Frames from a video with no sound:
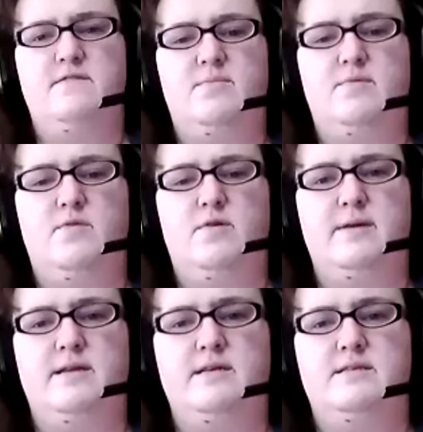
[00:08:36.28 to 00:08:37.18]
for a couple more
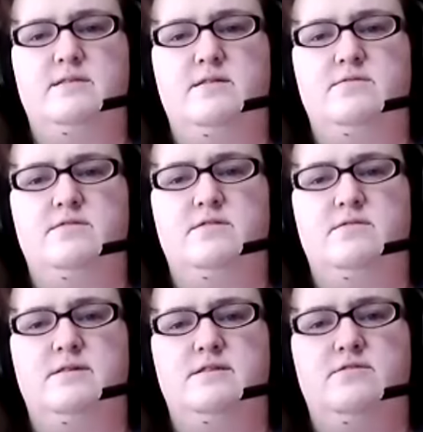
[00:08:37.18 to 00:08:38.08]
minutes, so
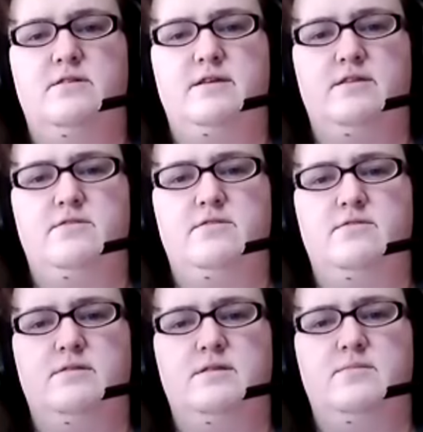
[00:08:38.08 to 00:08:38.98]
let's try and get
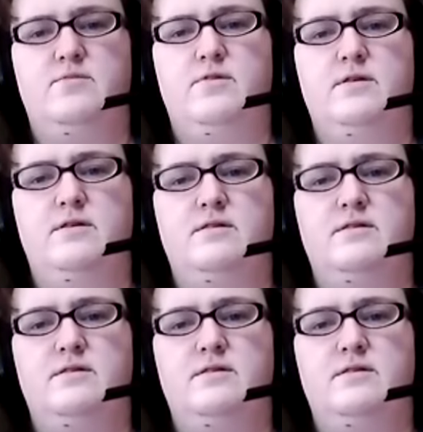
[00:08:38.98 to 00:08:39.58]
through a little more.